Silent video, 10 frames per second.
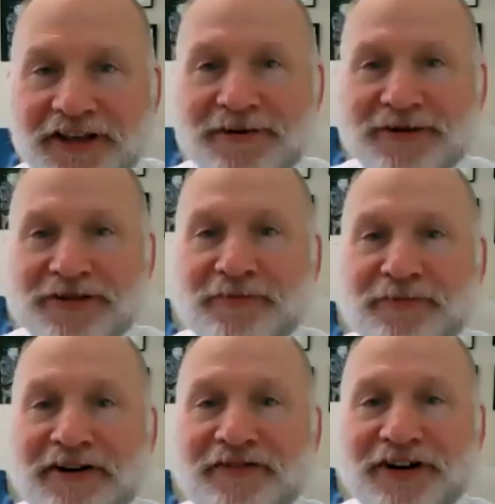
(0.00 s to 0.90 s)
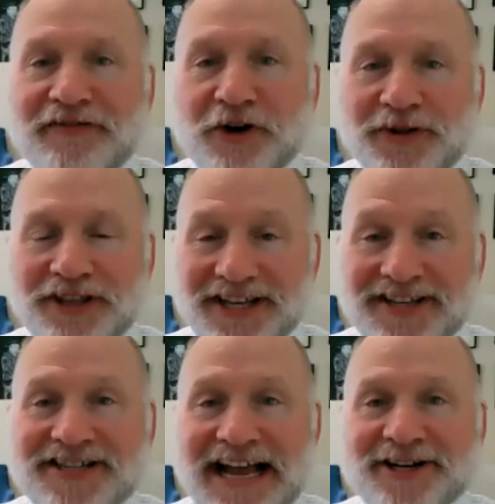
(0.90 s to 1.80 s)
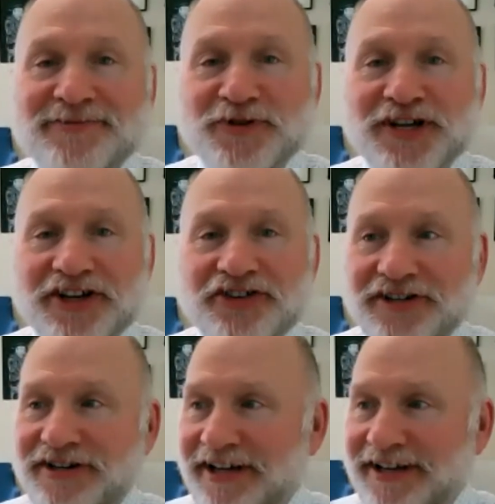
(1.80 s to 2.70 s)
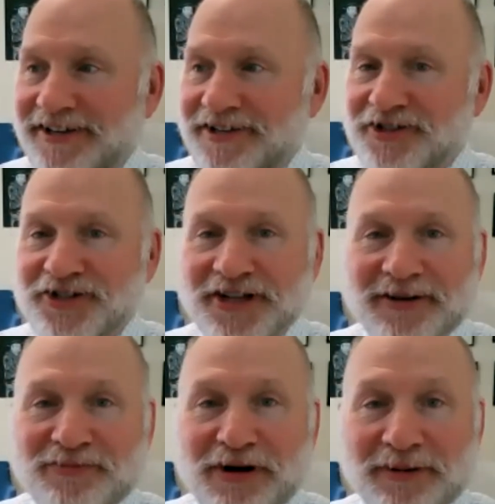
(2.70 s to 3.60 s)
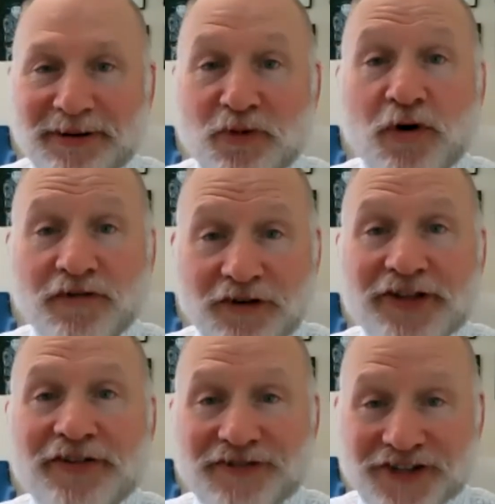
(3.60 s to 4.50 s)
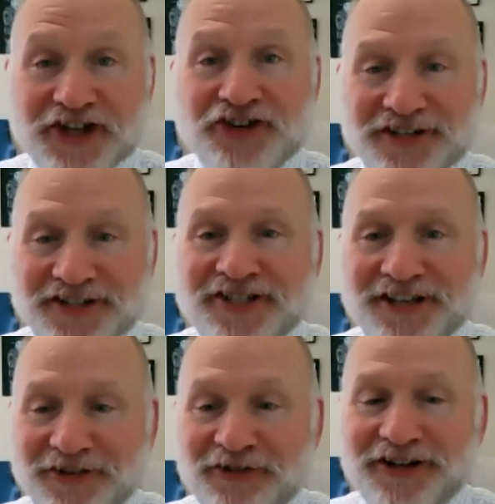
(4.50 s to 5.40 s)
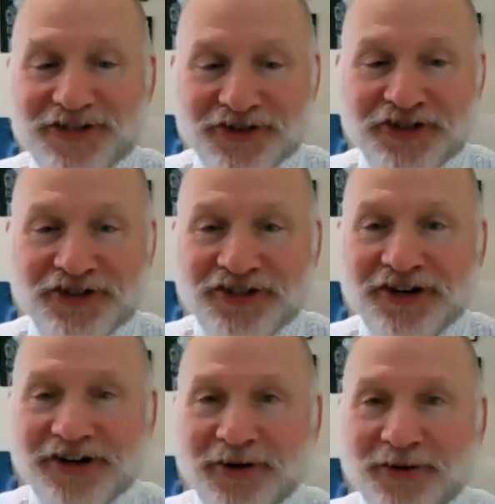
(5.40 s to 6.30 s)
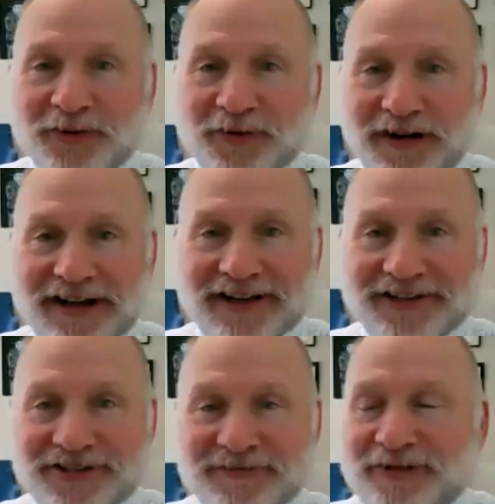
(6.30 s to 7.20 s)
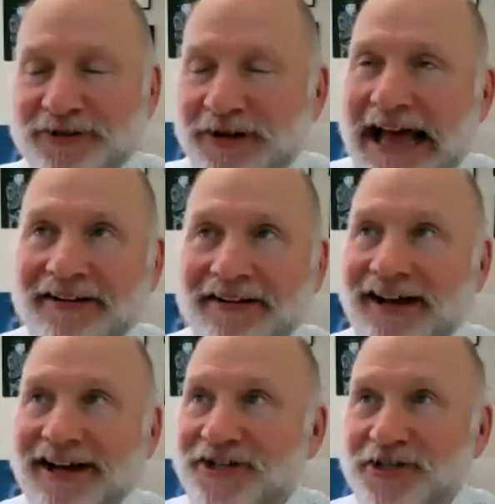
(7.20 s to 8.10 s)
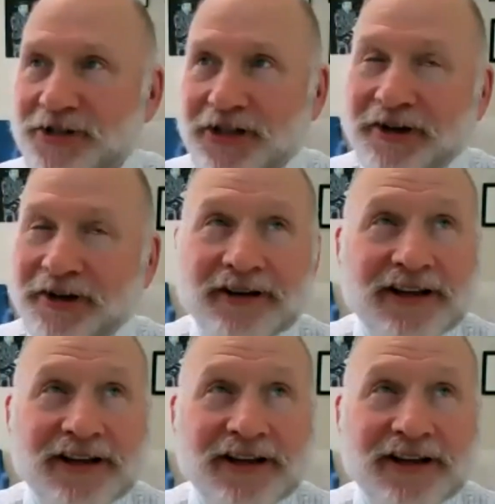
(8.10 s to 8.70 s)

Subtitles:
the benefit of knowing the exact mutation is probably more for the physicians and the researchers to know, to analyze the